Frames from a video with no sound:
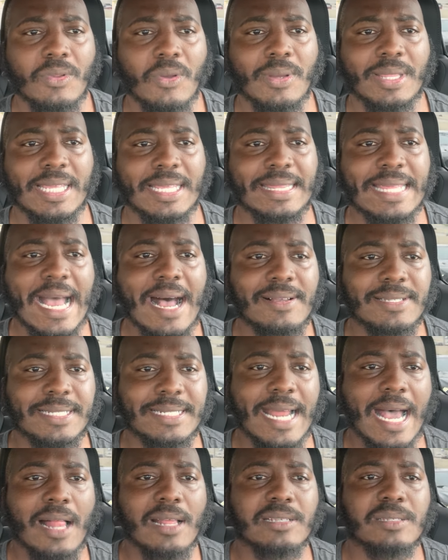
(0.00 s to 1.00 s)
with a
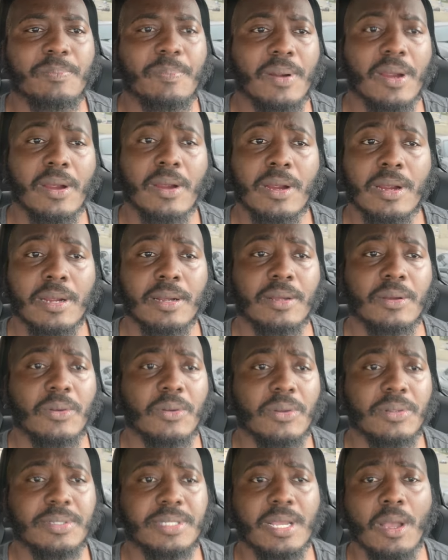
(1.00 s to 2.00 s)
thousand dollars per
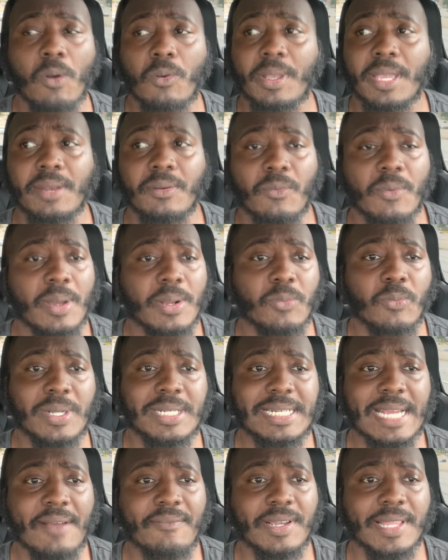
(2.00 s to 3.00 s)
token,
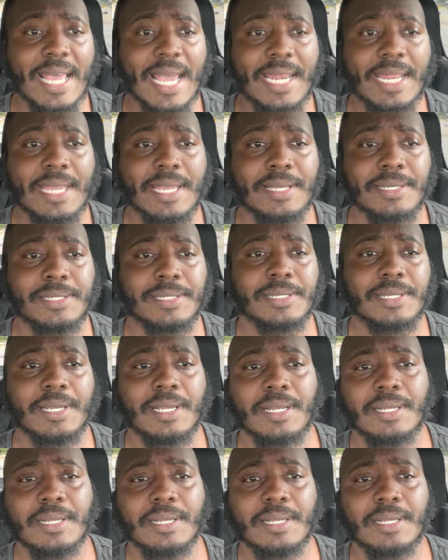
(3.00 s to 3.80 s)
whichever that is.